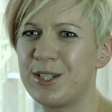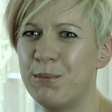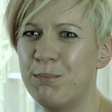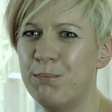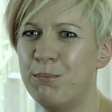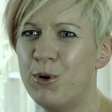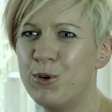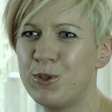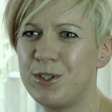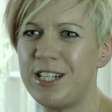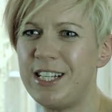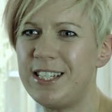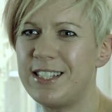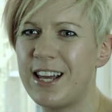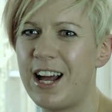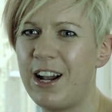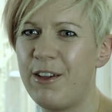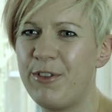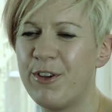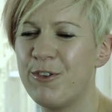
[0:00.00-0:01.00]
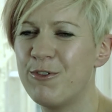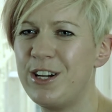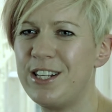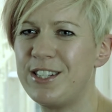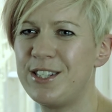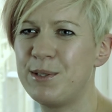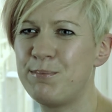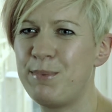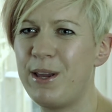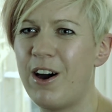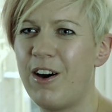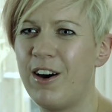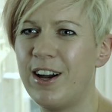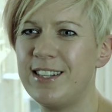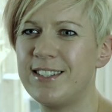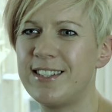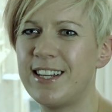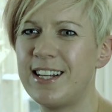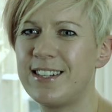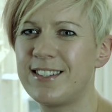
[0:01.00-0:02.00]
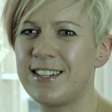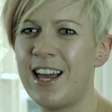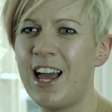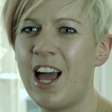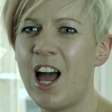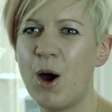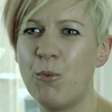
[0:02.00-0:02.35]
some more detail of the reasons behind it